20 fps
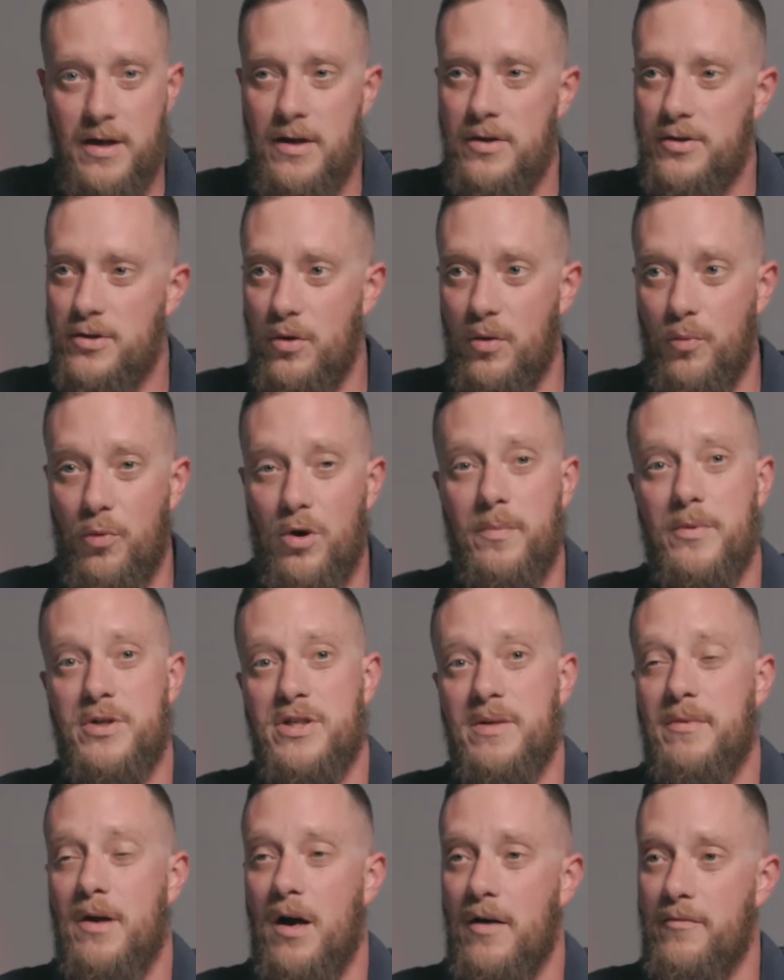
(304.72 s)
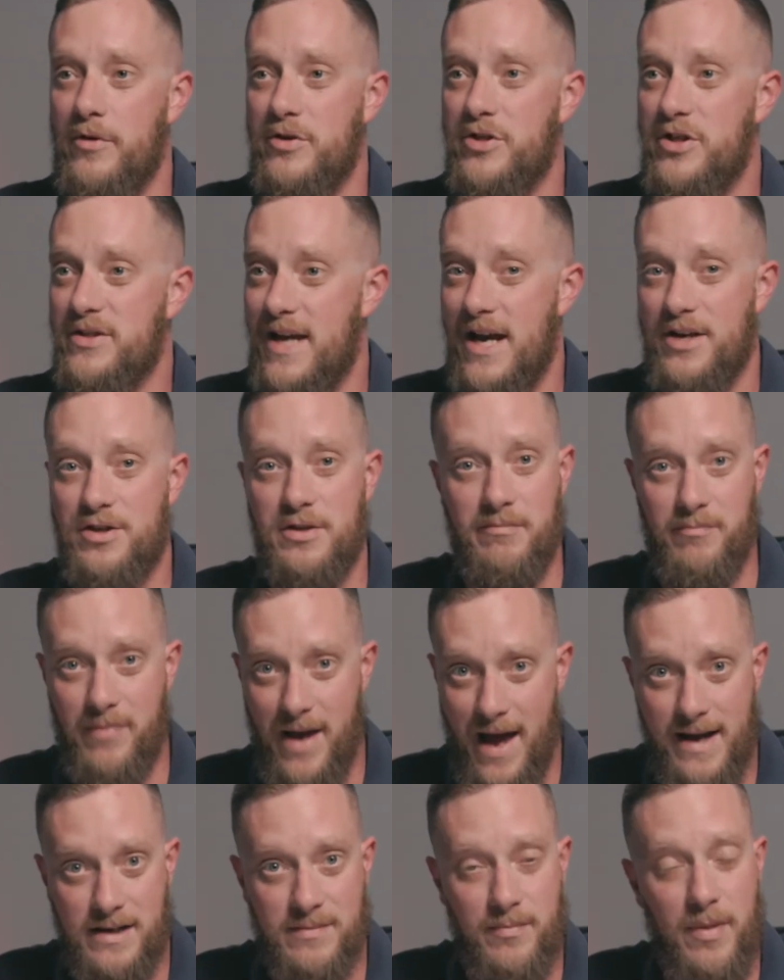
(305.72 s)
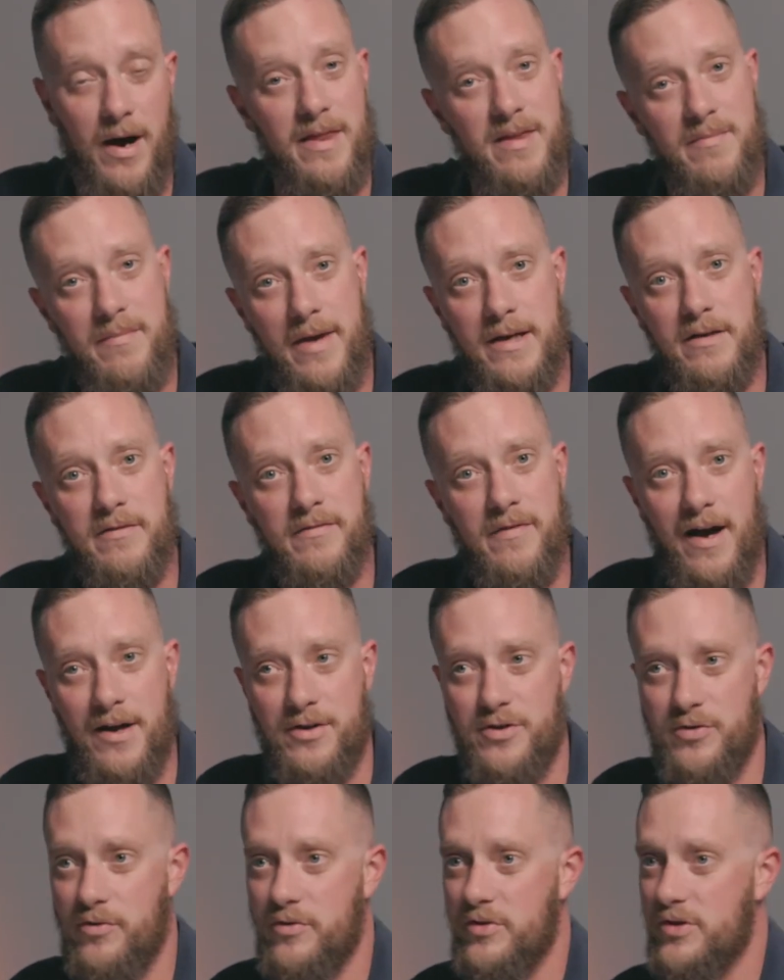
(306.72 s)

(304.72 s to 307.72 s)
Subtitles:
So the workmanship coverage is actually backed by the manufacturer.